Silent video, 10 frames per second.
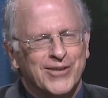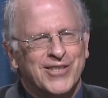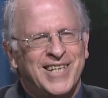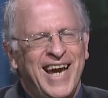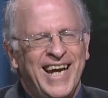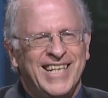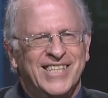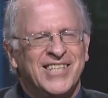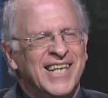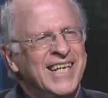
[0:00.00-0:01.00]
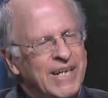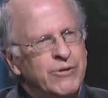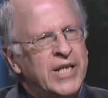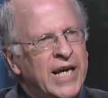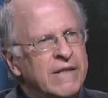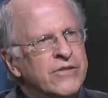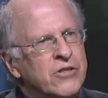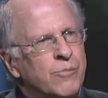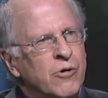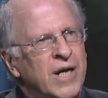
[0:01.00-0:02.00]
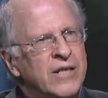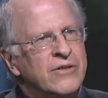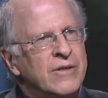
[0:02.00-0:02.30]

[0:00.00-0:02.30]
stage, it was kind of a surprise.